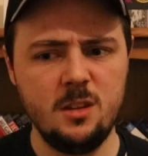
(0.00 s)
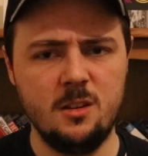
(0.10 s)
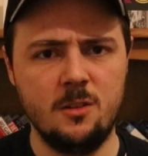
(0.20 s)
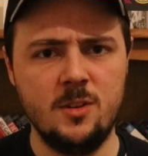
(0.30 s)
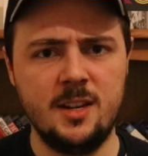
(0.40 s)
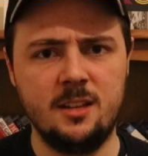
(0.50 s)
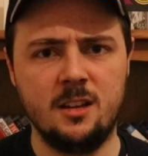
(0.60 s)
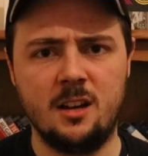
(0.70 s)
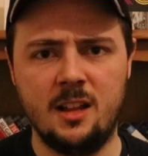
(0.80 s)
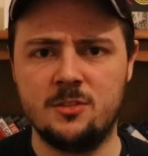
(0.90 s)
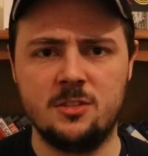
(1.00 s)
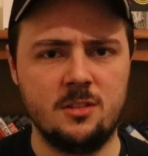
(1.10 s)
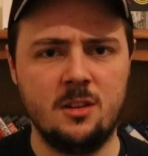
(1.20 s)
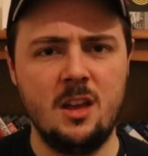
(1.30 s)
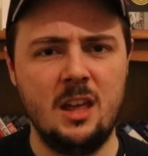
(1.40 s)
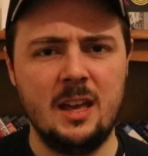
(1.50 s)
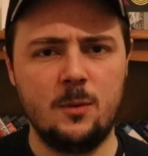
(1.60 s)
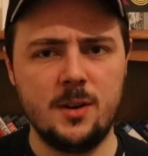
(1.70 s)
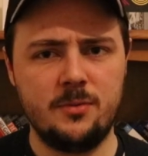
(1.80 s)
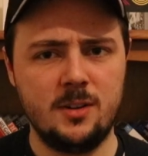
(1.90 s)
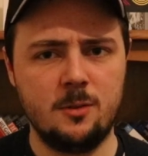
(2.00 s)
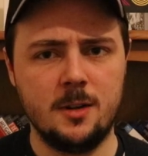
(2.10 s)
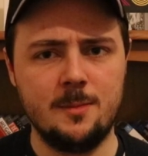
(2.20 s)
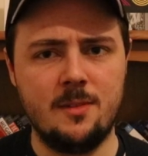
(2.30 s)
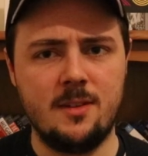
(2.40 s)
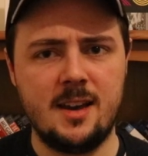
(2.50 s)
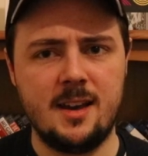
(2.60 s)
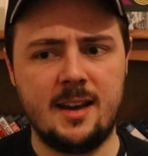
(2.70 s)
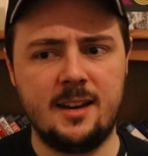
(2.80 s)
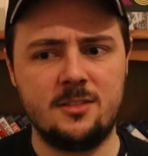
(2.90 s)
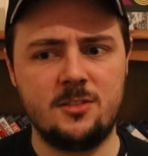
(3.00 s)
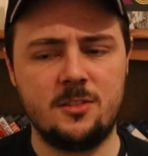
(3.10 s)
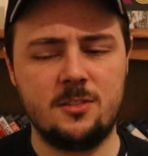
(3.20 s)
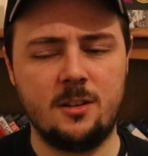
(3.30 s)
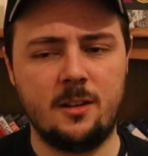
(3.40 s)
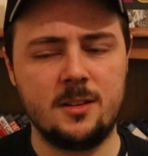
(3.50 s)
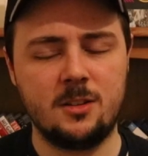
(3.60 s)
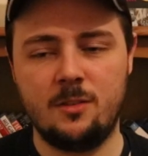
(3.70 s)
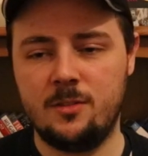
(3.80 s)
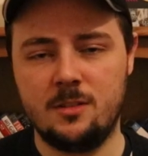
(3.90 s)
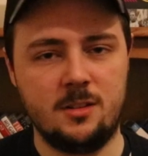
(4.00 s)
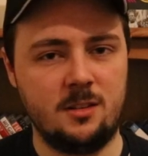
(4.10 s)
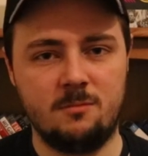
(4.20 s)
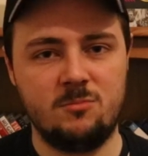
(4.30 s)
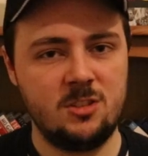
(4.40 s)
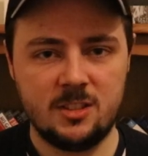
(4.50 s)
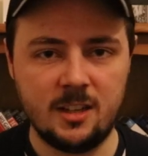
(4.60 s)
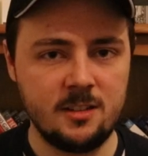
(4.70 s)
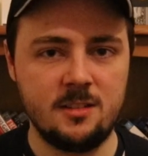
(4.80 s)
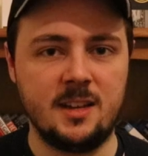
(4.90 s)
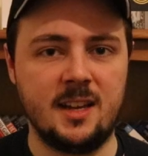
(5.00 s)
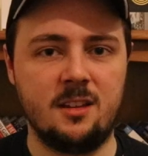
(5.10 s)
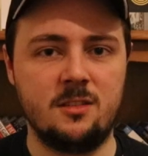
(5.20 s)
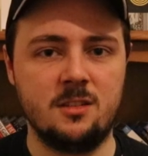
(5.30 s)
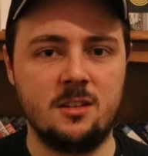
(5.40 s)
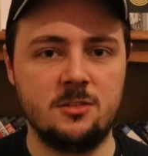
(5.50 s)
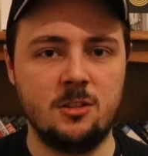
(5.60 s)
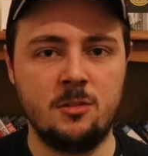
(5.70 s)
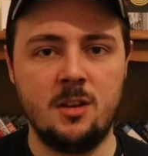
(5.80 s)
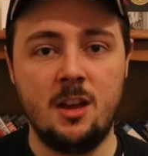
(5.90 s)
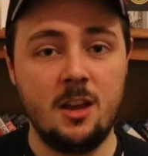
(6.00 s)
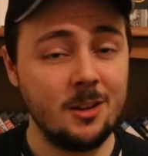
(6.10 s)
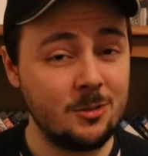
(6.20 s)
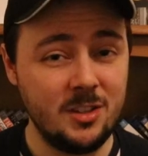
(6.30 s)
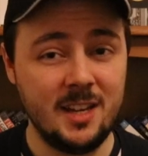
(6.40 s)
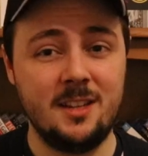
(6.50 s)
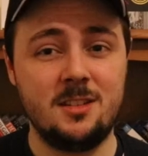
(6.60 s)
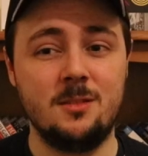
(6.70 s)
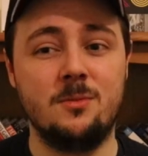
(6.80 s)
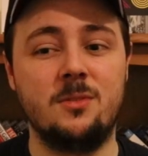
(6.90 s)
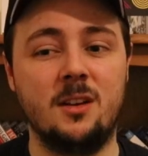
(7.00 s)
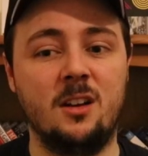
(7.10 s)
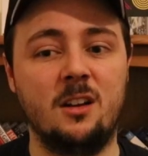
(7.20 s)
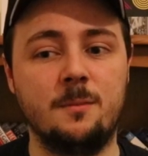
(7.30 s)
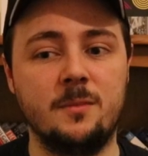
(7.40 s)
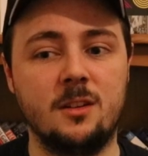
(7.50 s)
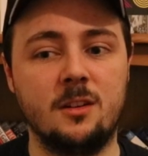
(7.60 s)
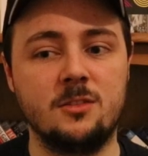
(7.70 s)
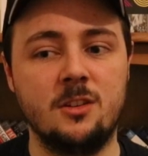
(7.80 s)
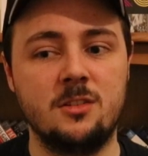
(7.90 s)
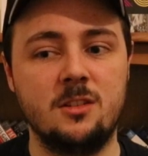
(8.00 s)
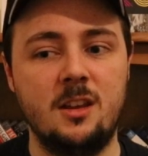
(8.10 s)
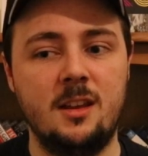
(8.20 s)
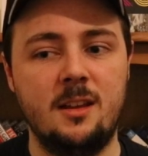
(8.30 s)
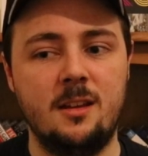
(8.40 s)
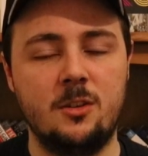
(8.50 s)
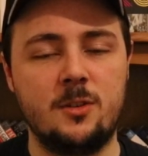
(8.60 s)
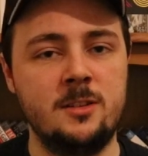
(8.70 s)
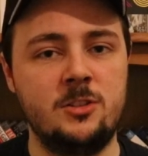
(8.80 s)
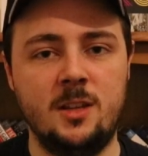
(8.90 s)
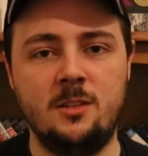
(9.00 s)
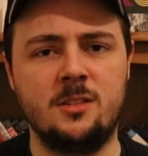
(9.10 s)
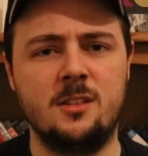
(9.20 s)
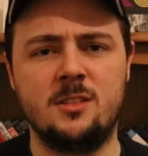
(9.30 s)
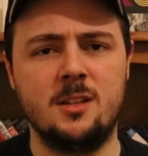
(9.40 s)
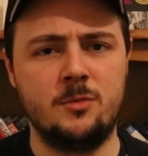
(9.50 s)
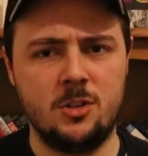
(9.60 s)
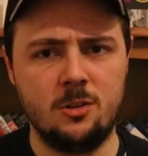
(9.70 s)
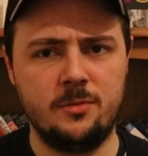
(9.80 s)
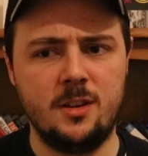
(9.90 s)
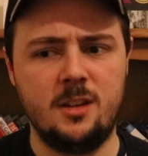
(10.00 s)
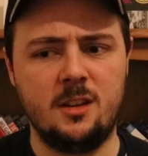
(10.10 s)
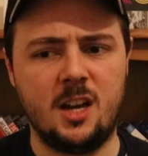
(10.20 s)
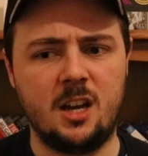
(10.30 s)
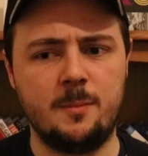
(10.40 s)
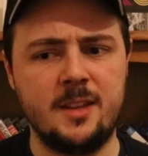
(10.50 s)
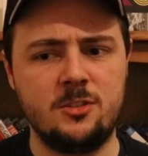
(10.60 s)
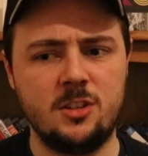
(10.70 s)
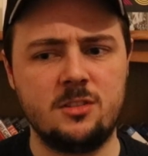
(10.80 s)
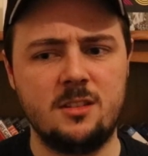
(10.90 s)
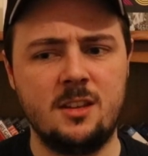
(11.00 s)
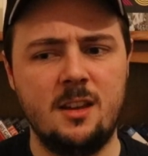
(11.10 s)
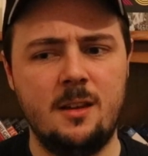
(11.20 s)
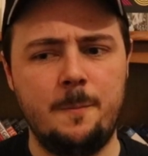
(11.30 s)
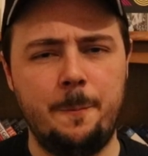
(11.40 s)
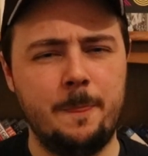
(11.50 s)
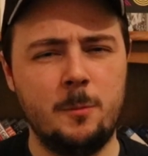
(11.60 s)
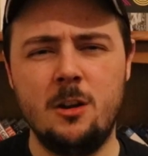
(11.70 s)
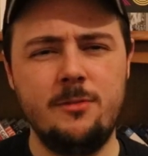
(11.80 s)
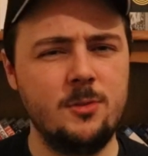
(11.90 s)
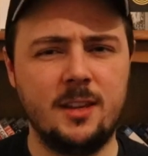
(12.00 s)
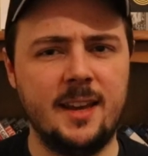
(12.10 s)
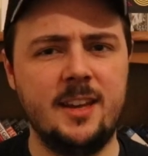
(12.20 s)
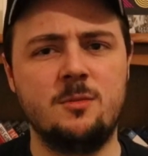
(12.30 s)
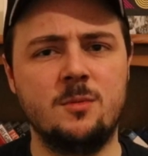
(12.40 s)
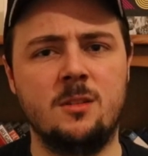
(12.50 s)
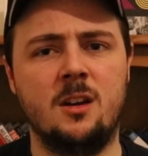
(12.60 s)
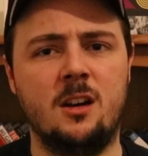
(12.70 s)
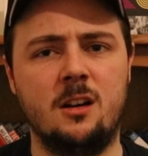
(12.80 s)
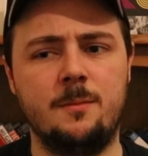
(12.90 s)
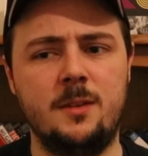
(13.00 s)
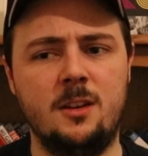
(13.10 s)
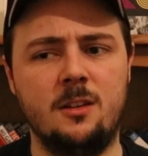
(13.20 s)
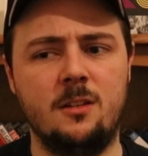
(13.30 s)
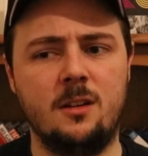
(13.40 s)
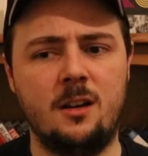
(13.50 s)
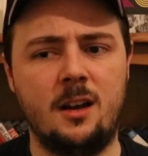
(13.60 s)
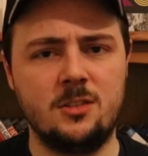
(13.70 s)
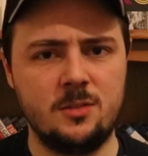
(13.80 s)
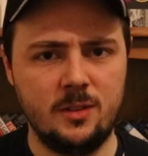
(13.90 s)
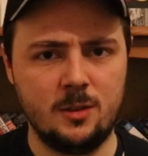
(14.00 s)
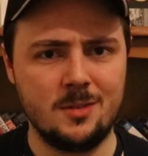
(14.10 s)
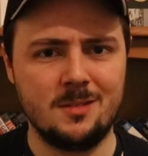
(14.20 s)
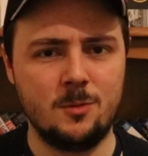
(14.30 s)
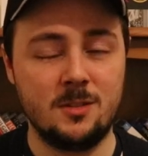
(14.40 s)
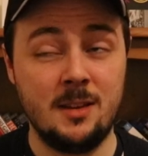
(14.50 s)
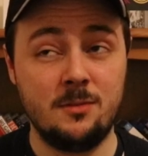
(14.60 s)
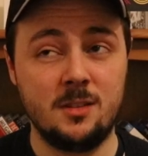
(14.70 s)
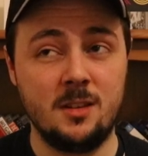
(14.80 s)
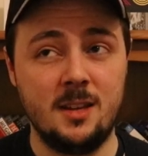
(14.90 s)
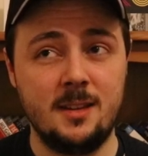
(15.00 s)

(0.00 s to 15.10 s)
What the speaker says: you know, really, that was just a wonderful little moment there. And it's just, you know, it's constantly stunning and so creative, you know, and just quite genius in its cinematography. It's just the, my overall engagement, you know, I just think was definitely,